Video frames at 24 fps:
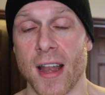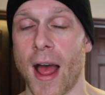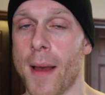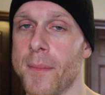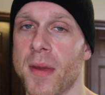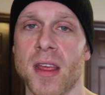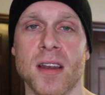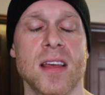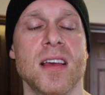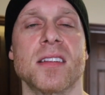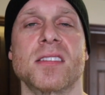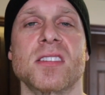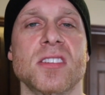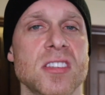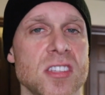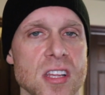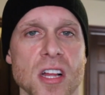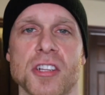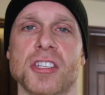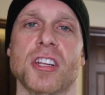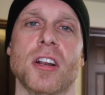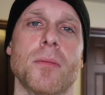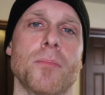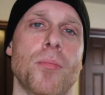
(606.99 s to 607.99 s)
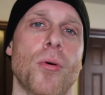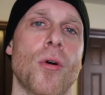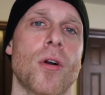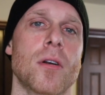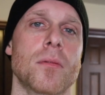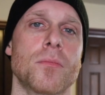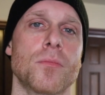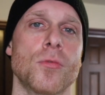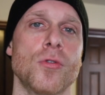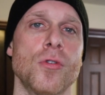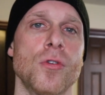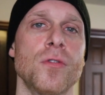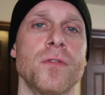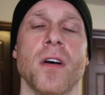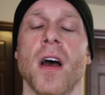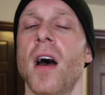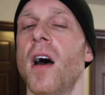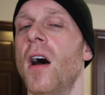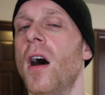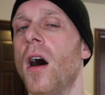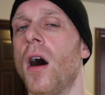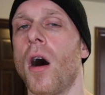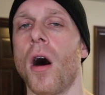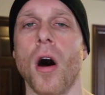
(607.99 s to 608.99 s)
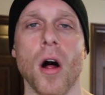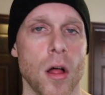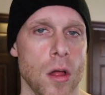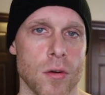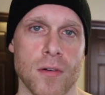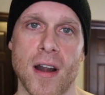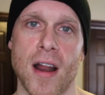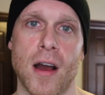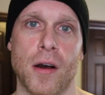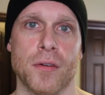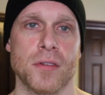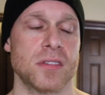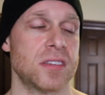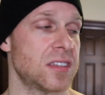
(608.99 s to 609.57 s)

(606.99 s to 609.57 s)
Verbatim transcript: I mean, it's such an important move all around.